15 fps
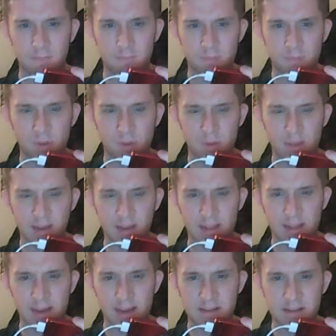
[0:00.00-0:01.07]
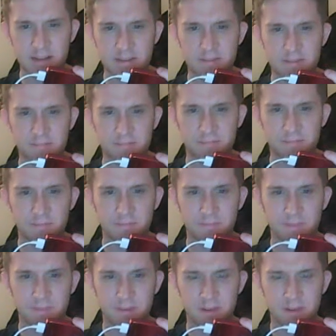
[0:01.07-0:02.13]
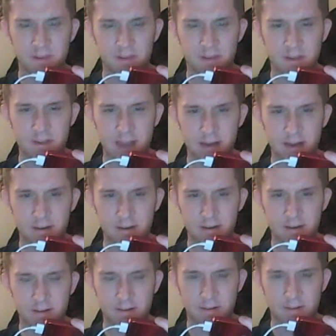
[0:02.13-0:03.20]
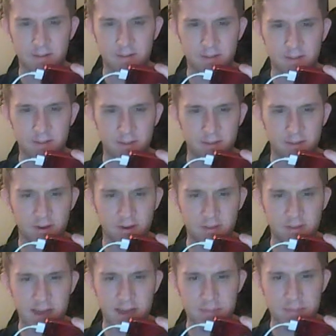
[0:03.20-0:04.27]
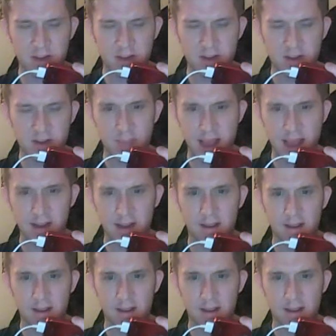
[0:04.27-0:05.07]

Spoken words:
Bill Bentley, that is, at their top nickelback.